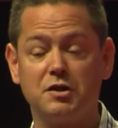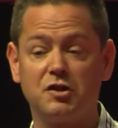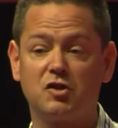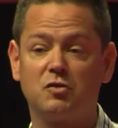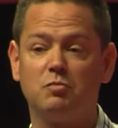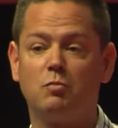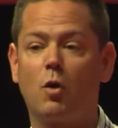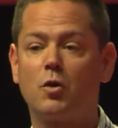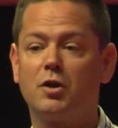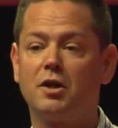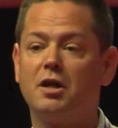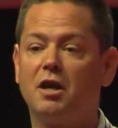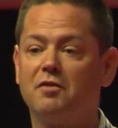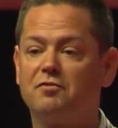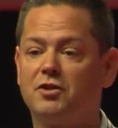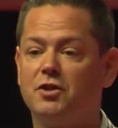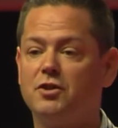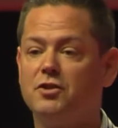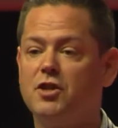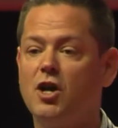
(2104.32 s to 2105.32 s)
is smart
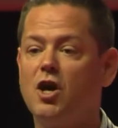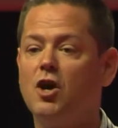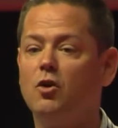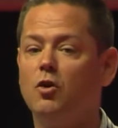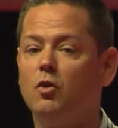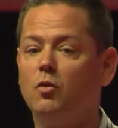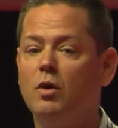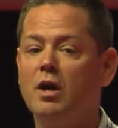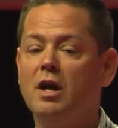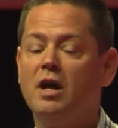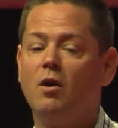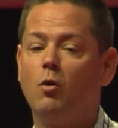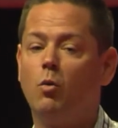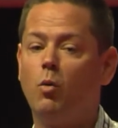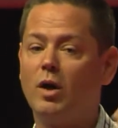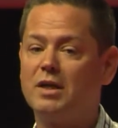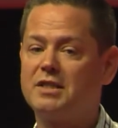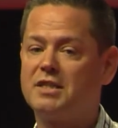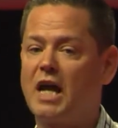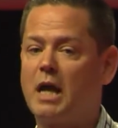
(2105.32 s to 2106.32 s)
enough to know
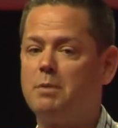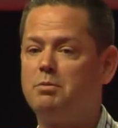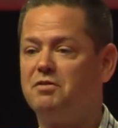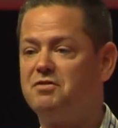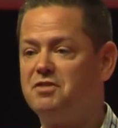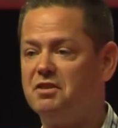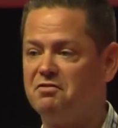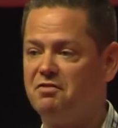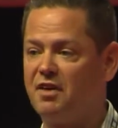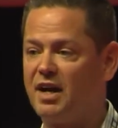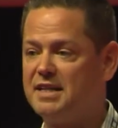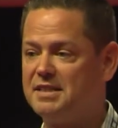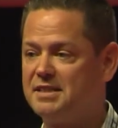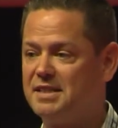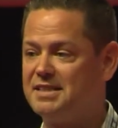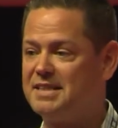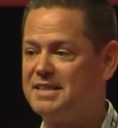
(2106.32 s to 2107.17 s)
what type of device